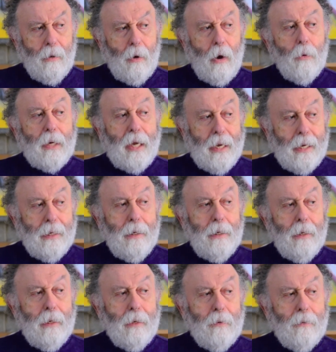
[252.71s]
Okay,
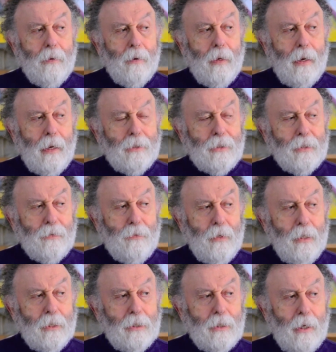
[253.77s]
I just
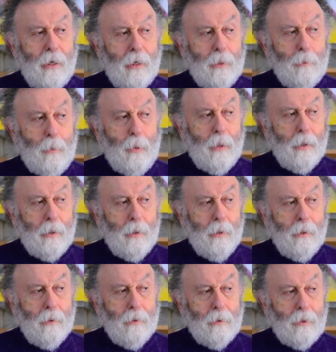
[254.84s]
finished Dolly Parton.
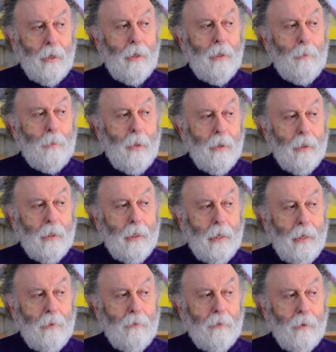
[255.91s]
Dolly Parton
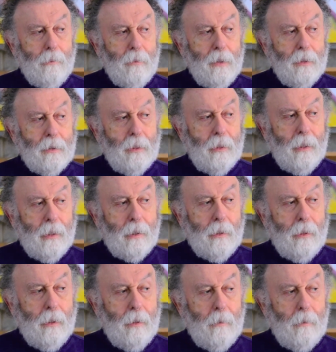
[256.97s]
came from this like.